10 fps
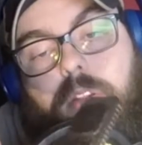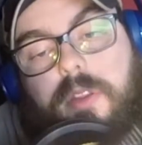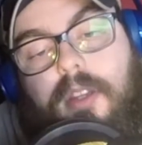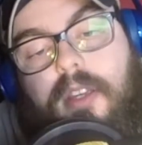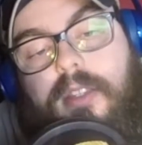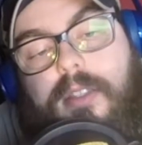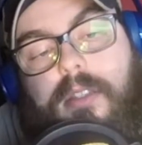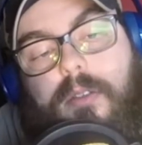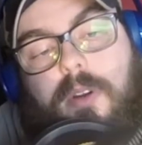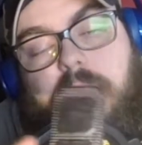This
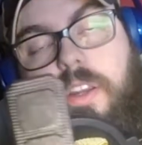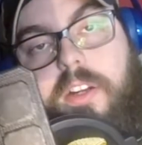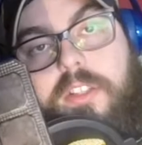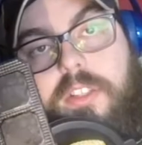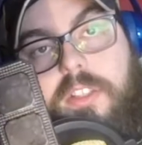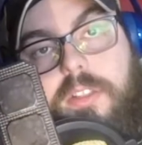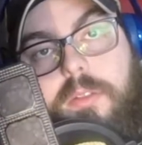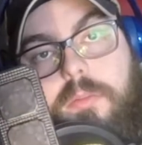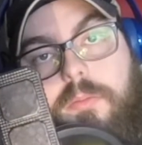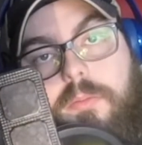right here is just
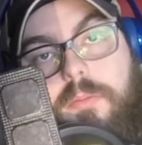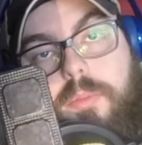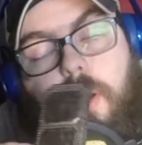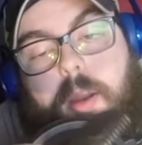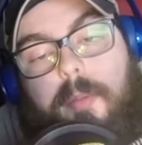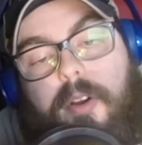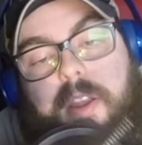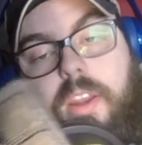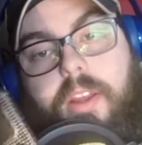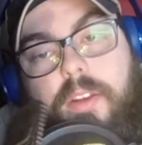primer
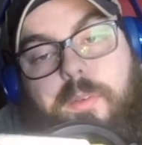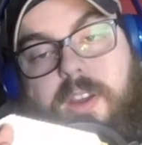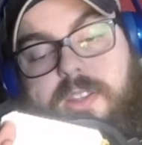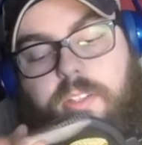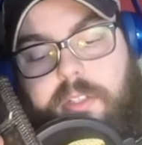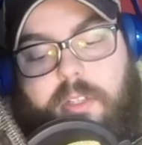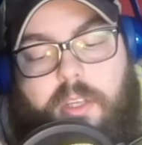and resin,